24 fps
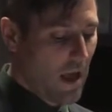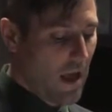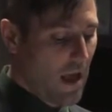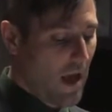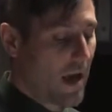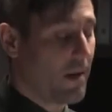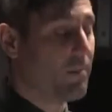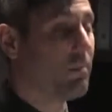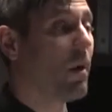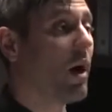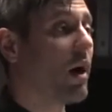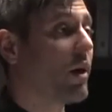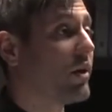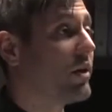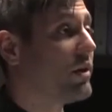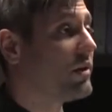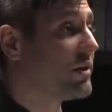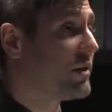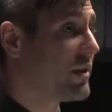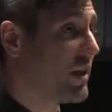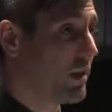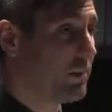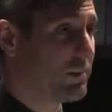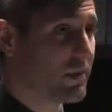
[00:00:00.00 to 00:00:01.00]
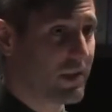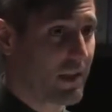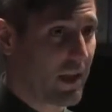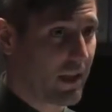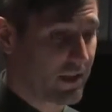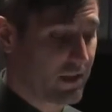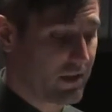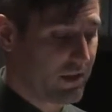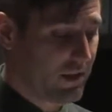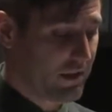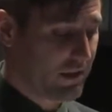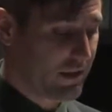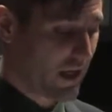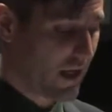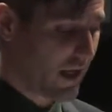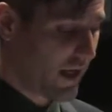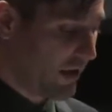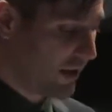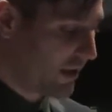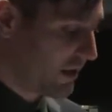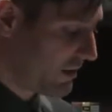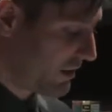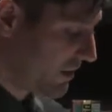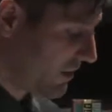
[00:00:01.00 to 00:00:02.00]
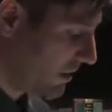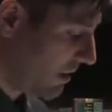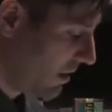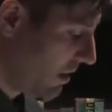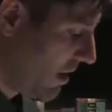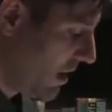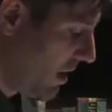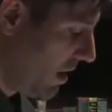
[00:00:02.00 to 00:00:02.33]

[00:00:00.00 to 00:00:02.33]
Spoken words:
and modern same-sex desires.